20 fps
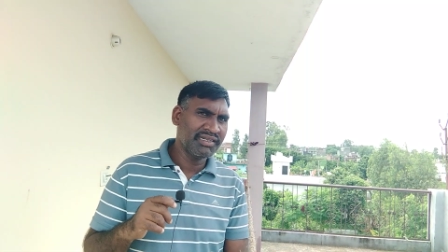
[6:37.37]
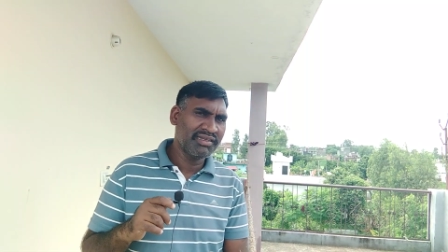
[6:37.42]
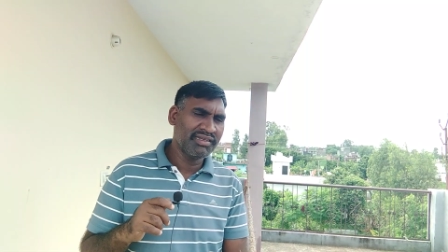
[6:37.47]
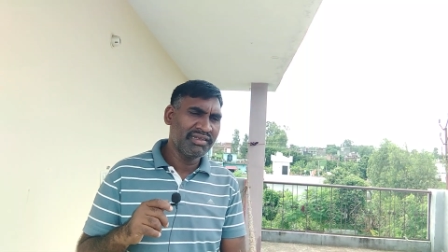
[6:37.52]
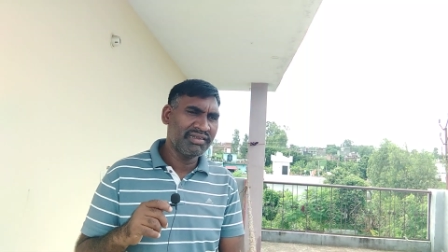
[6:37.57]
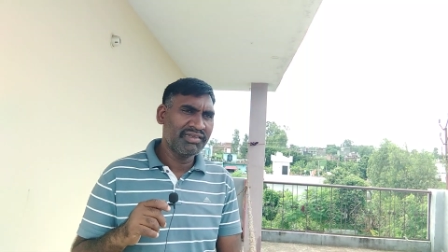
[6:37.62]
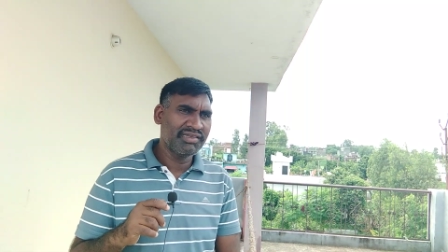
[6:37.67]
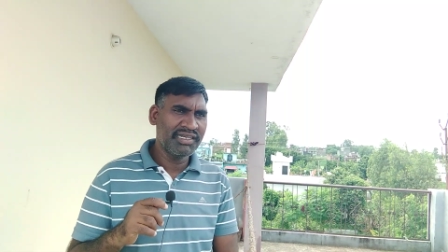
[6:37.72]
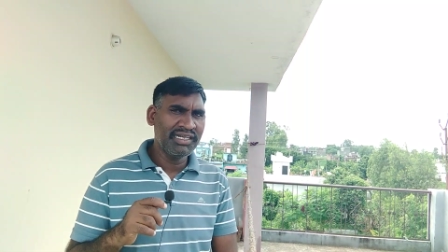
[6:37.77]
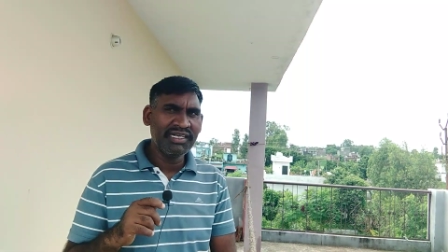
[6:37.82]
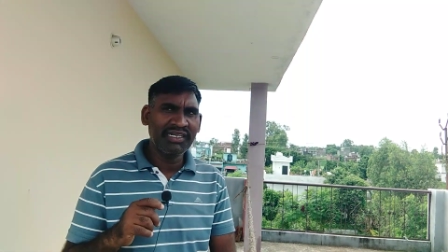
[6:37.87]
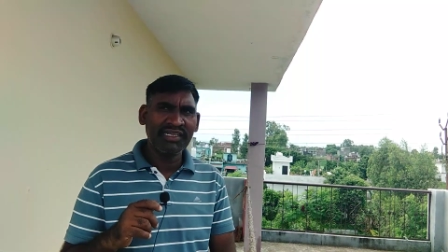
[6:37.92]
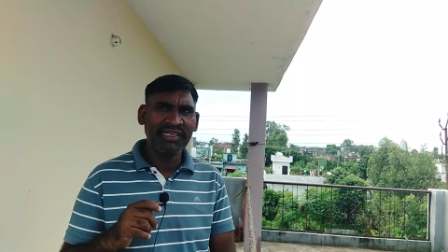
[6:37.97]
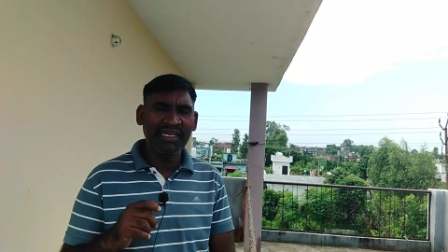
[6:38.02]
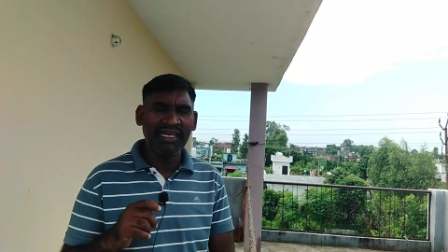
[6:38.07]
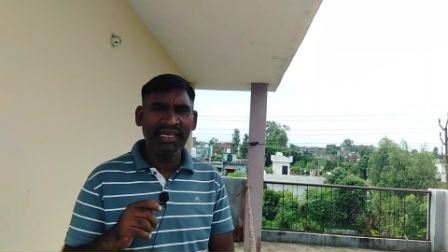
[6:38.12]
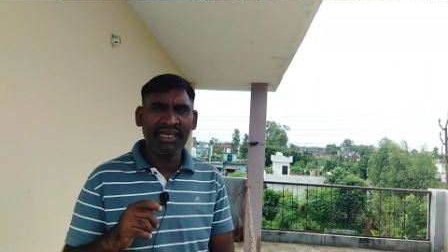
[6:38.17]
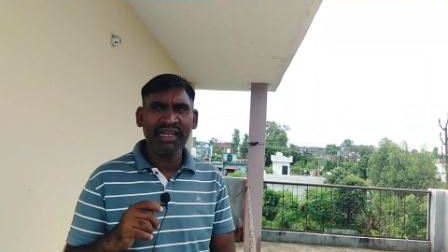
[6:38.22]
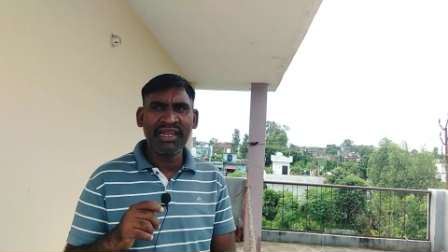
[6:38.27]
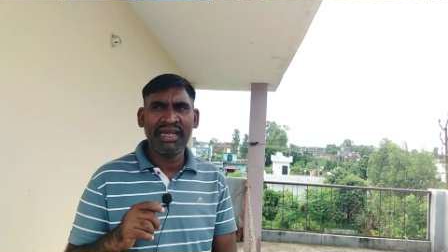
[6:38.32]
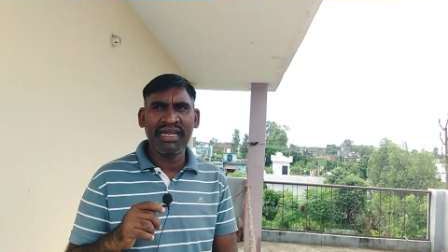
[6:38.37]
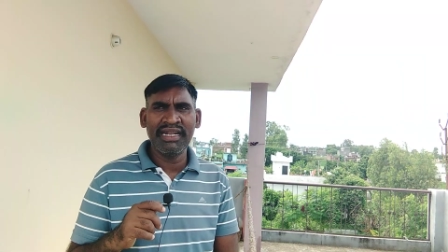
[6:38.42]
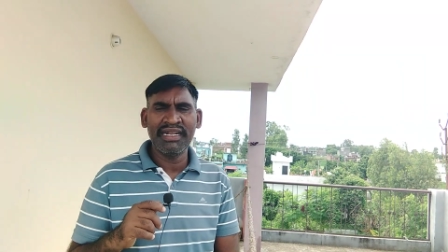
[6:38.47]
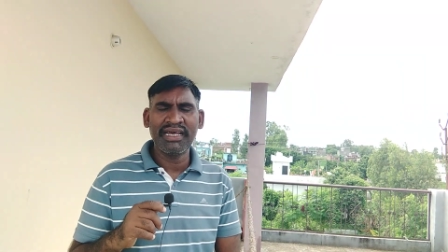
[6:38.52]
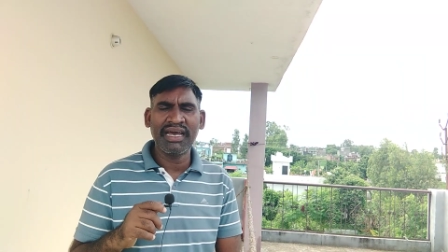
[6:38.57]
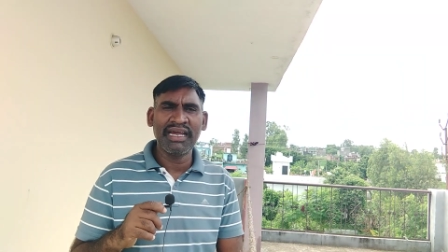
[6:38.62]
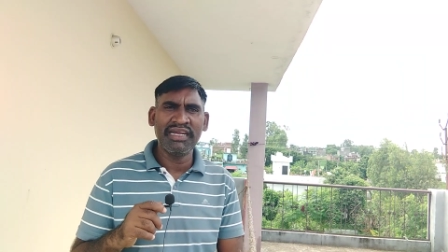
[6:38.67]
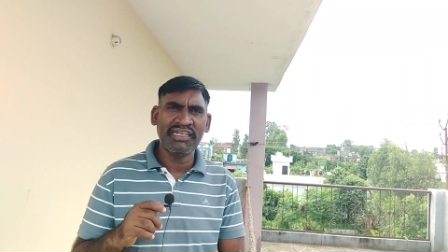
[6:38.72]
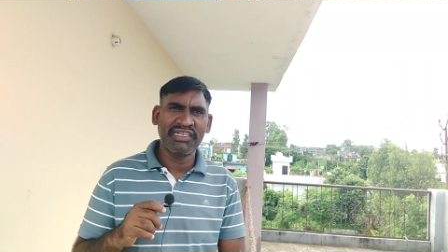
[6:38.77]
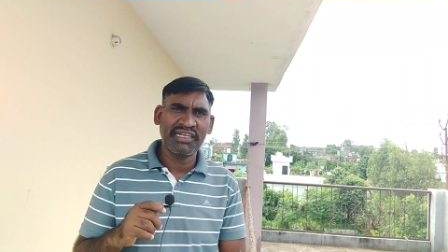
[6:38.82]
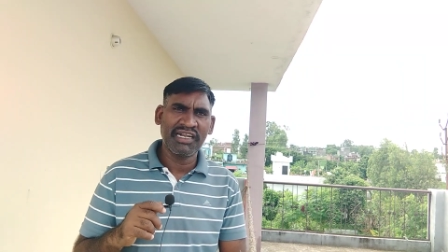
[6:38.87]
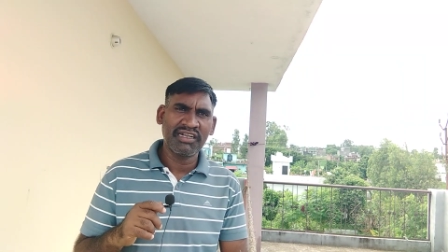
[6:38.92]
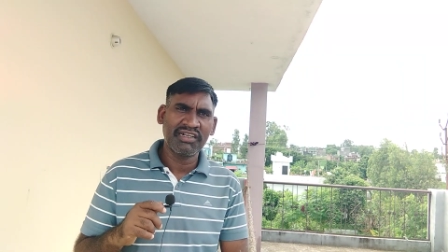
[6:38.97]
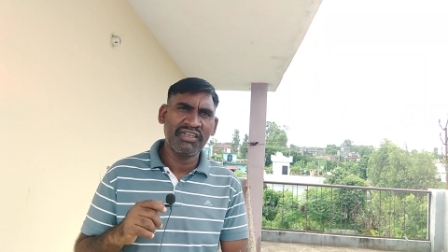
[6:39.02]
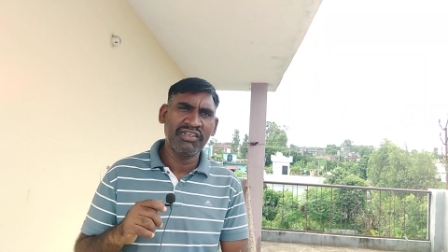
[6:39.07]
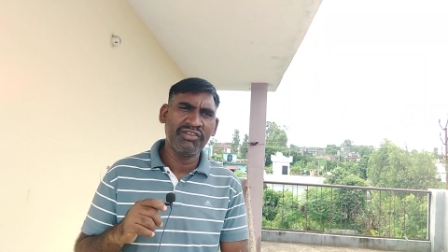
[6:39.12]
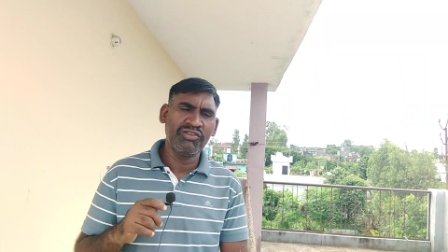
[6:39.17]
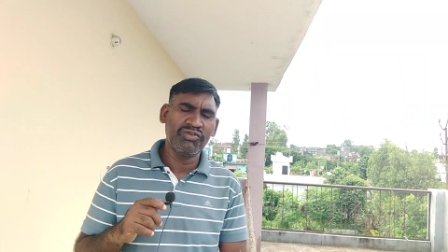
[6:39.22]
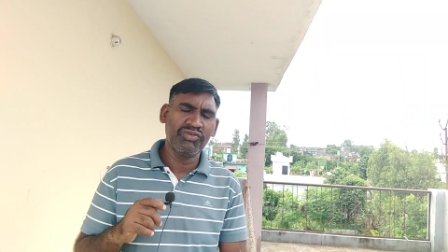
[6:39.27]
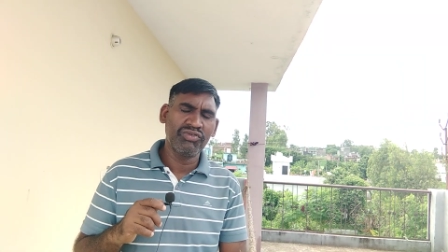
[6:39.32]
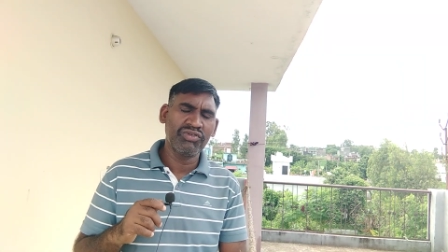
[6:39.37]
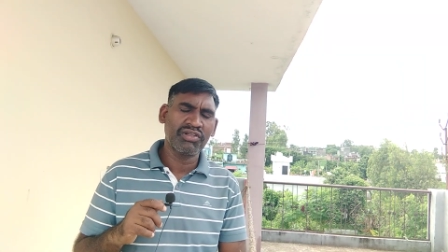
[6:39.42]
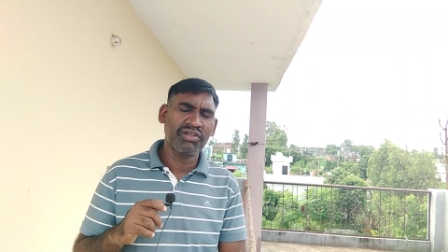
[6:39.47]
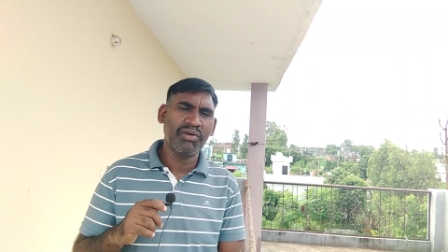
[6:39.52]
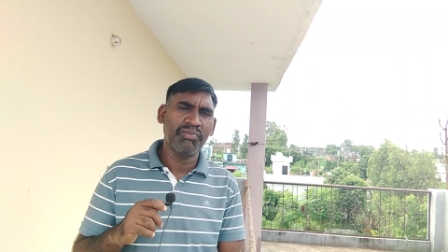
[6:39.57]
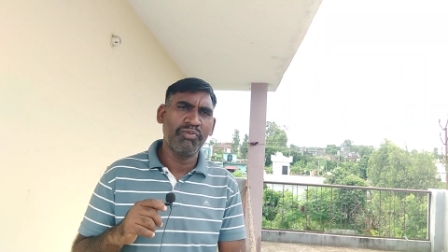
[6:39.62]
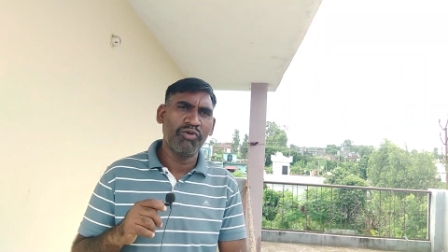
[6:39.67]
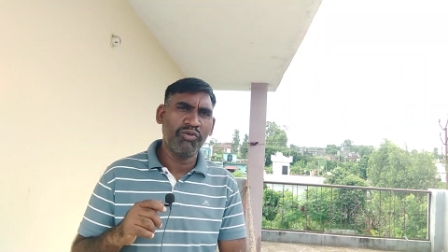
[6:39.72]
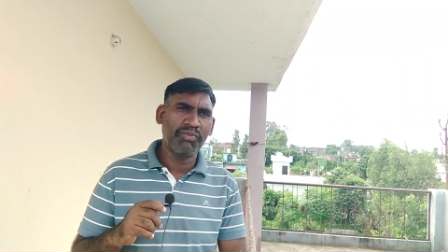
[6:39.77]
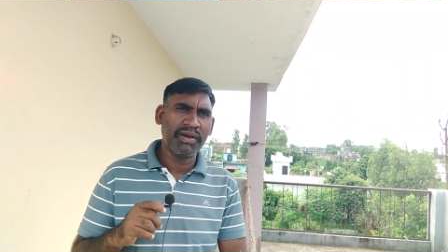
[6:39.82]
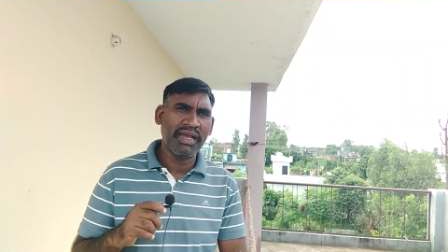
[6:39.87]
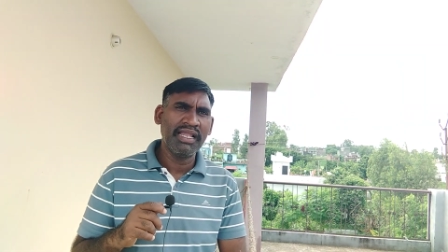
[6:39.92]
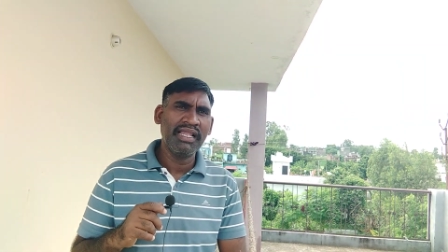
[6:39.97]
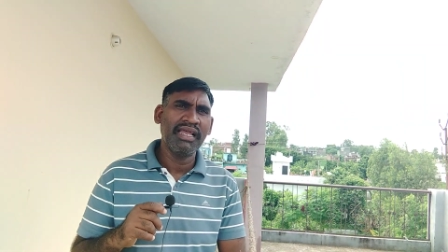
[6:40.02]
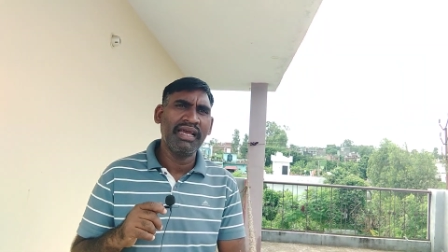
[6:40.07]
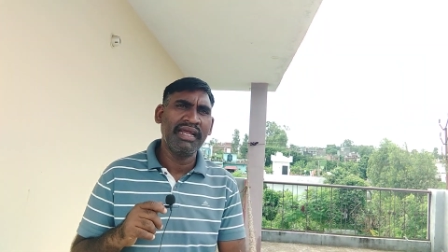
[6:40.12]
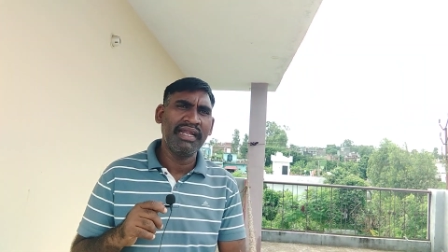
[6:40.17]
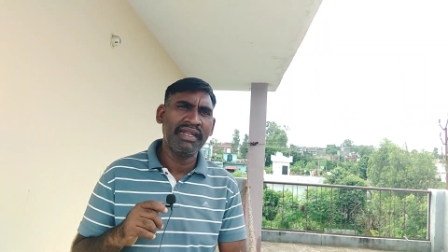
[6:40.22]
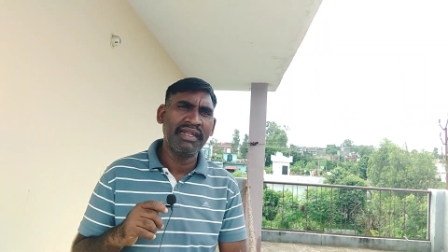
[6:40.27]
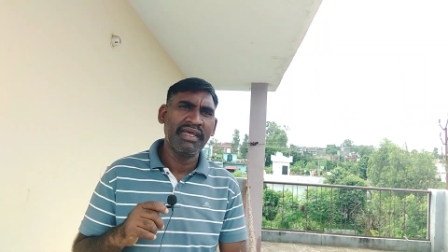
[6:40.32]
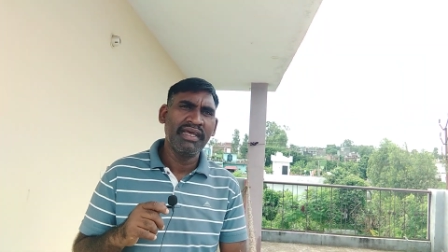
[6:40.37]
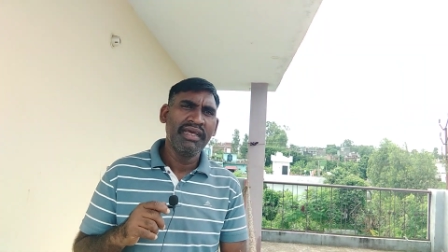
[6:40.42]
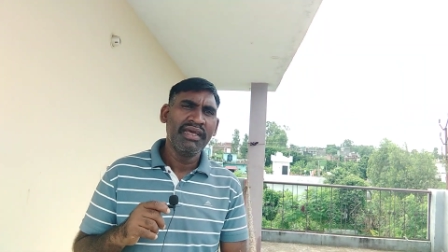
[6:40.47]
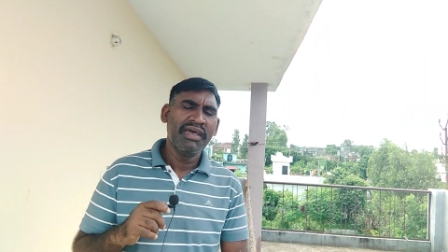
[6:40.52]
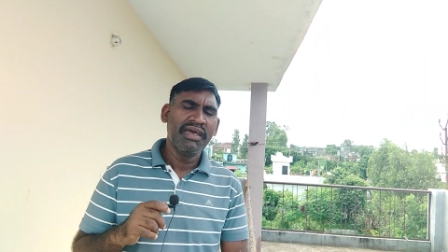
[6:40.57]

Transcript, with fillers: uh, seat there and i started using the mobile and